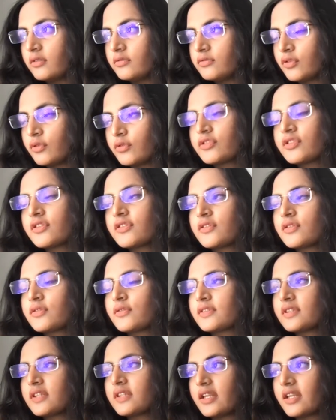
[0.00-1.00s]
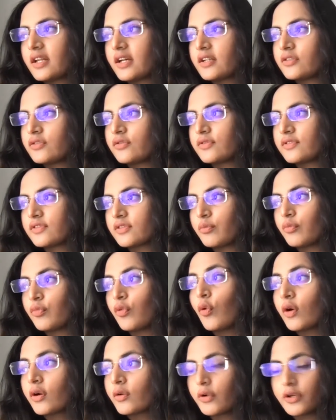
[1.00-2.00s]
don't just use data to
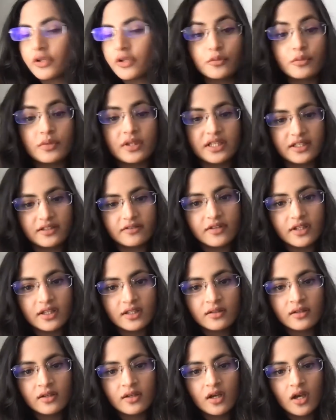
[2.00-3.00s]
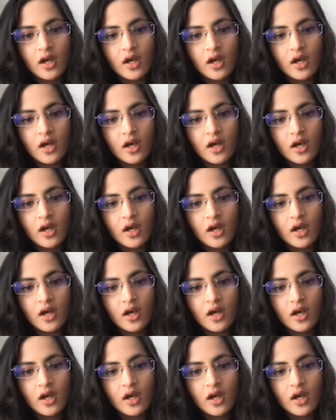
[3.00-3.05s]
support what you believe in,